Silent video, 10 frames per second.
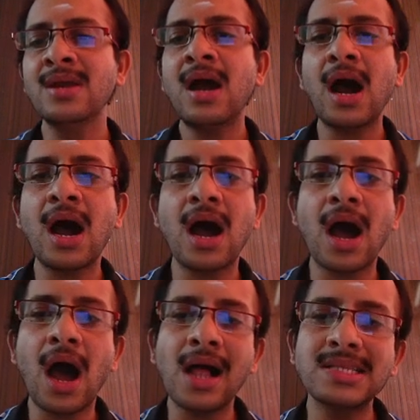
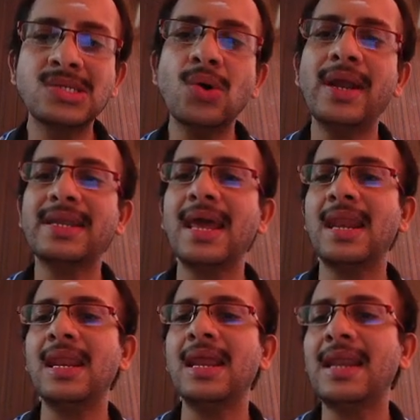Also it
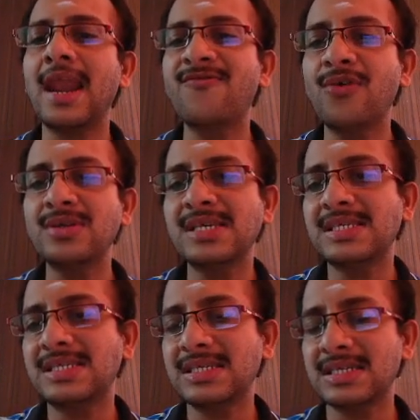enforces
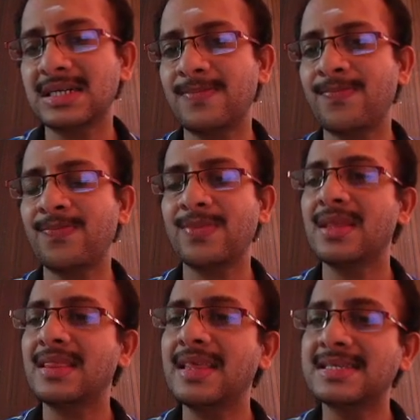
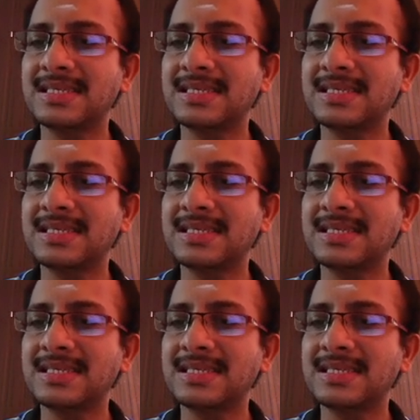this